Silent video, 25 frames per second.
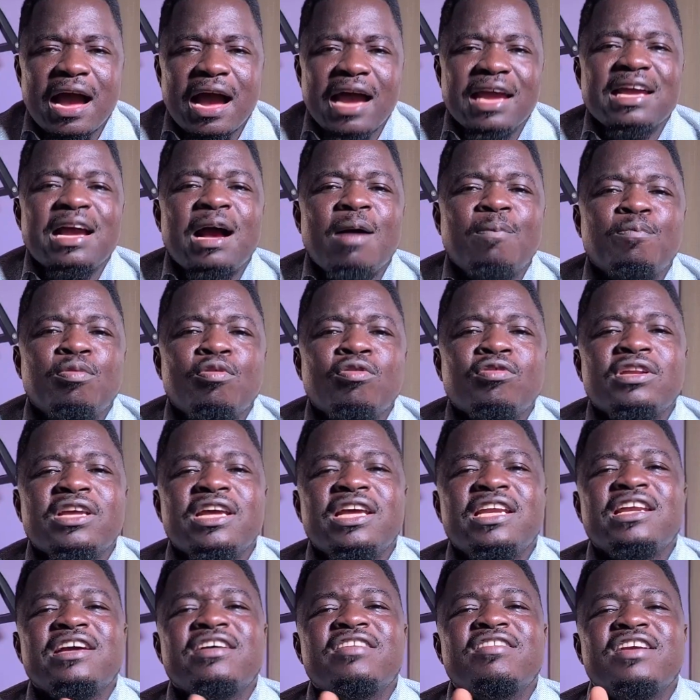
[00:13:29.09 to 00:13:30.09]
I upload
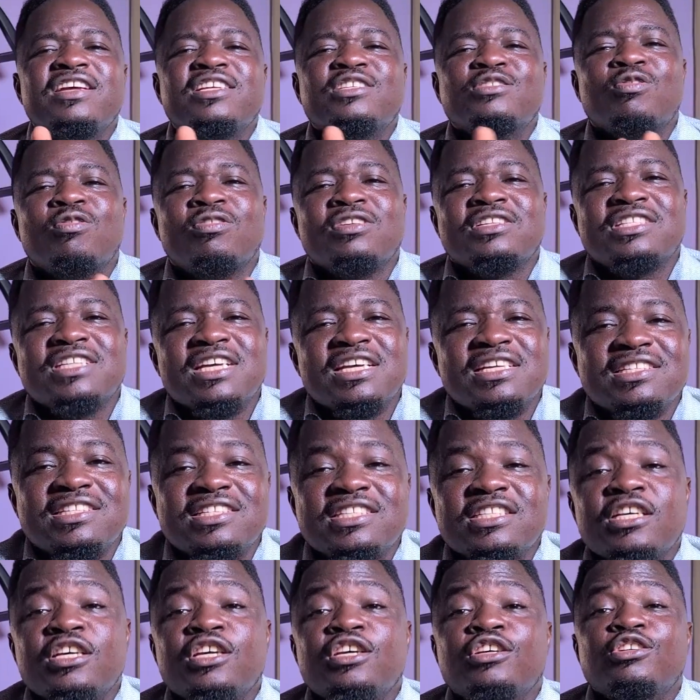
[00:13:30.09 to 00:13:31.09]
any great
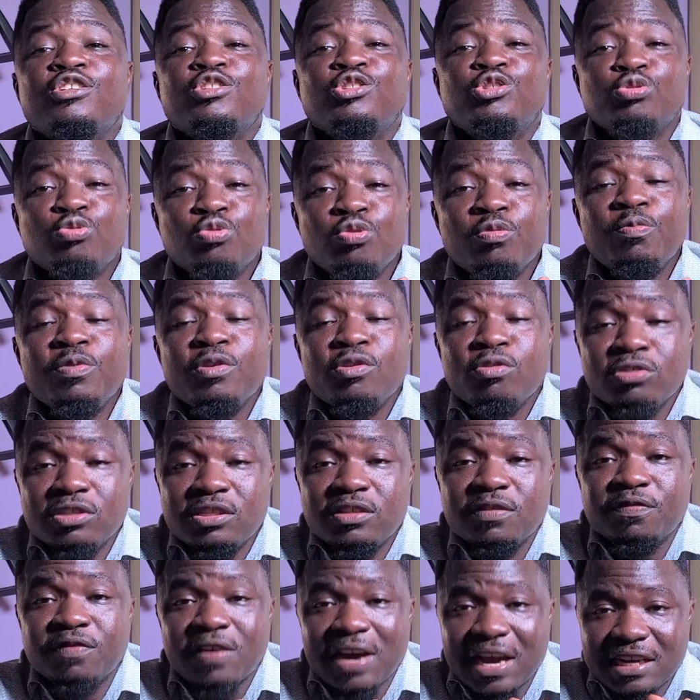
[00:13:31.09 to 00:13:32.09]
content, you will be
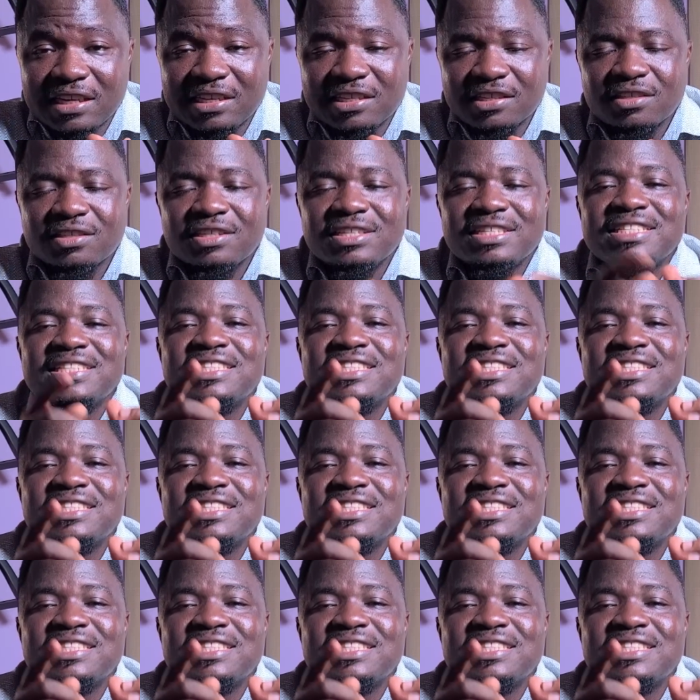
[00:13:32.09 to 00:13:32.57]
notified.